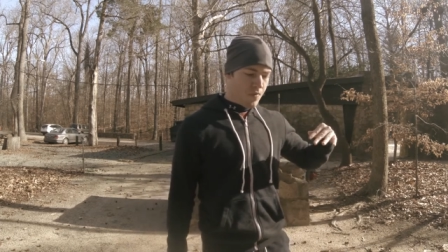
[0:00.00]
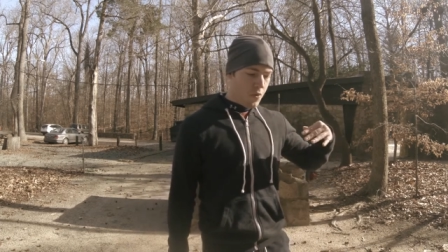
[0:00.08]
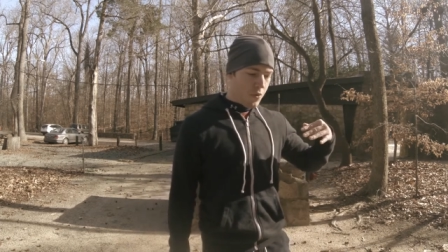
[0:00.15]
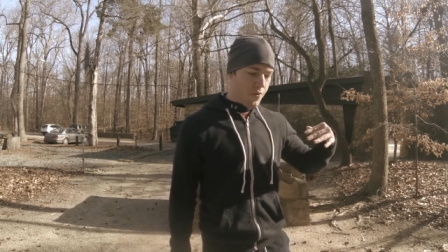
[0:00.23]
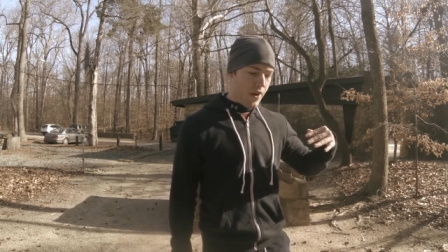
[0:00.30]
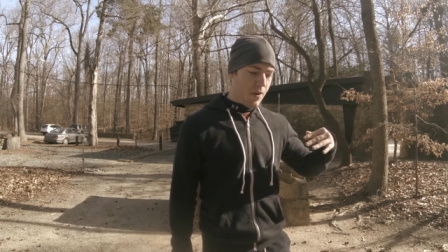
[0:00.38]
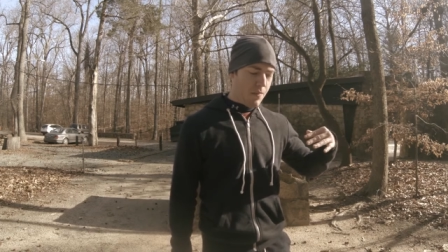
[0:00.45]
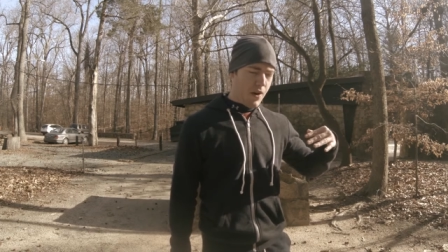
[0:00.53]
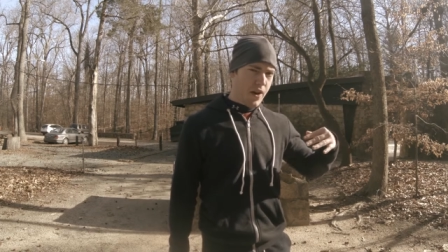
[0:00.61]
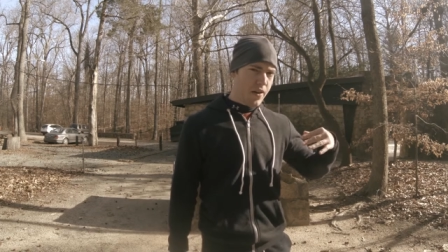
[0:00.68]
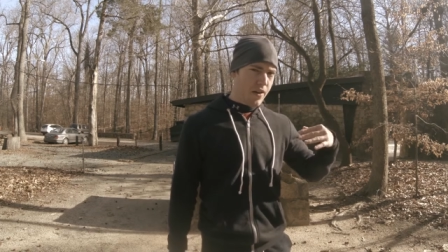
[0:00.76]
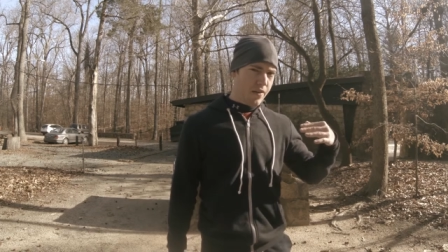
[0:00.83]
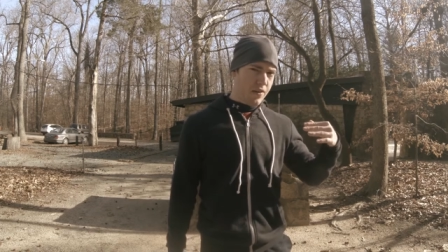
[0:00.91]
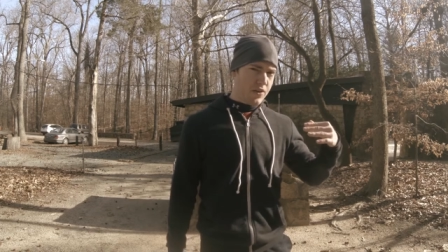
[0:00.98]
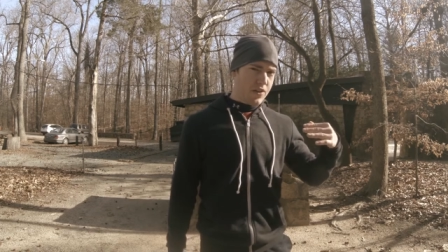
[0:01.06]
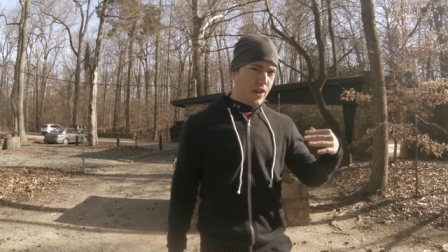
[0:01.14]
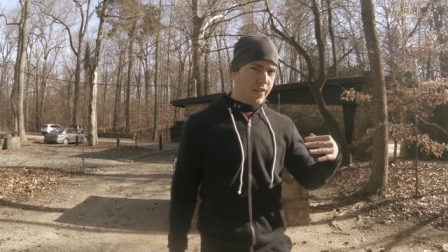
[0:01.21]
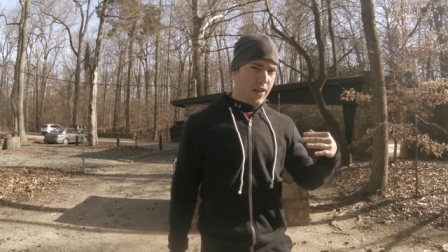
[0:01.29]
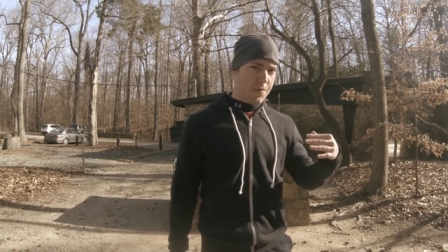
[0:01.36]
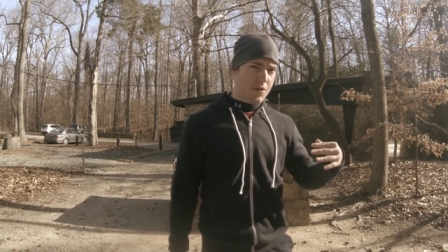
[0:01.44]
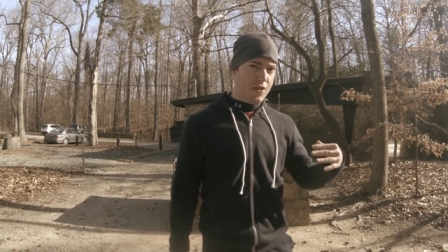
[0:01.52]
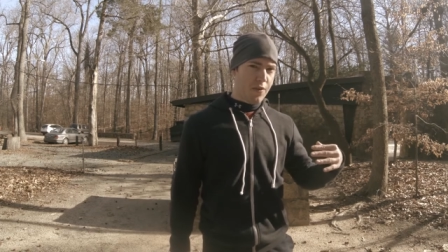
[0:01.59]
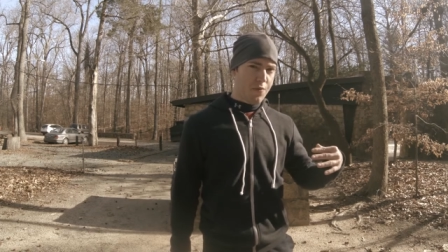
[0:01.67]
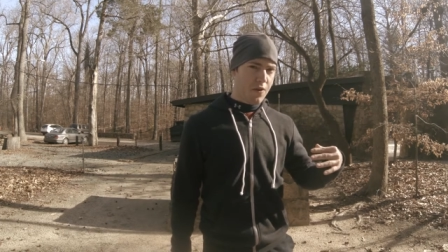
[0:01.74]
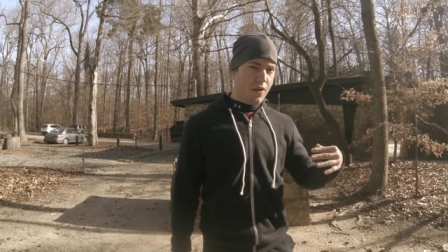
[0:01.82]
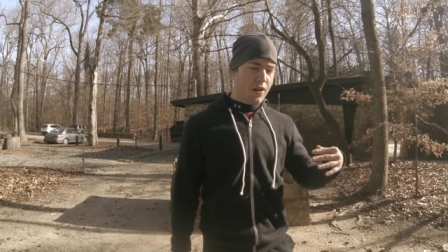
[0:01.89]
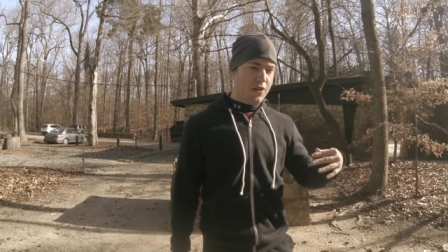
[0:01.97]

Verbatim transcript: With that in mind, there's not that much different.